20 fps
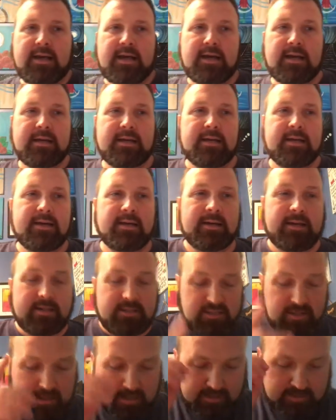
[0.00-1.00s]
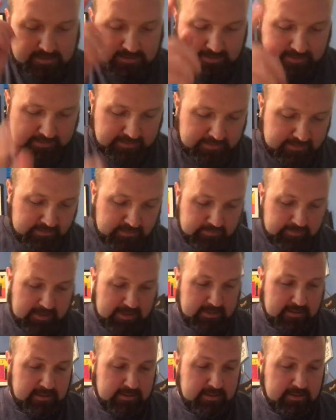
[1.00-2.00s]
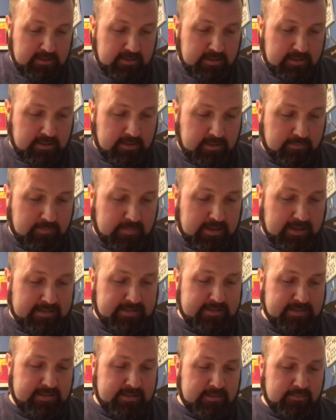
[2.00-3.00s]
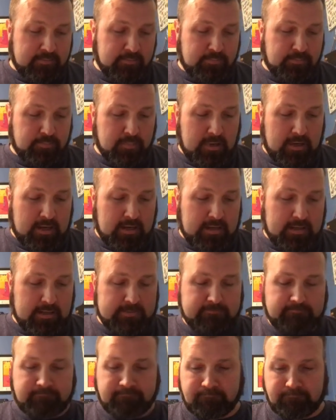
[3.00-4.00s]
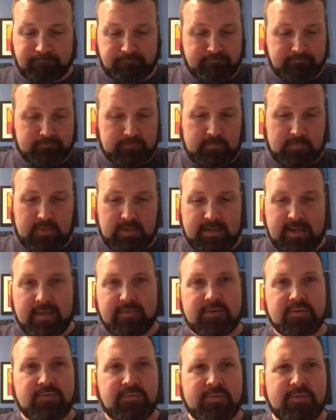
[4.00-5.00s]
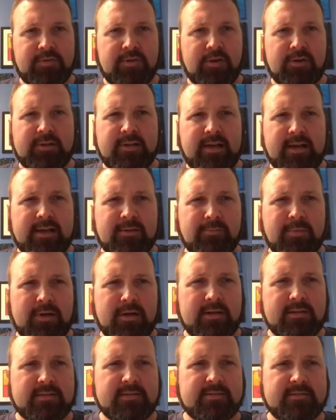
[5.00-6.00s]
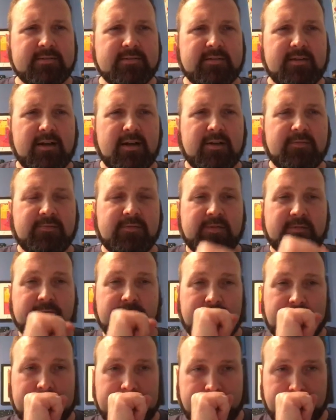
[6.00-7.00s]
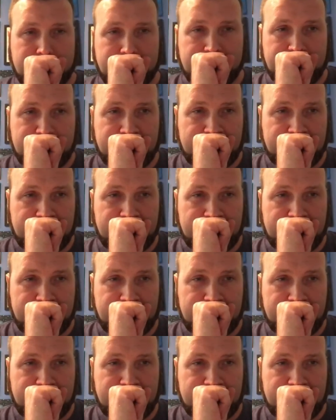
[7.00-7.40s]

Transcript: Hey, John, how you doing, man? I did. I got this for $39 off of.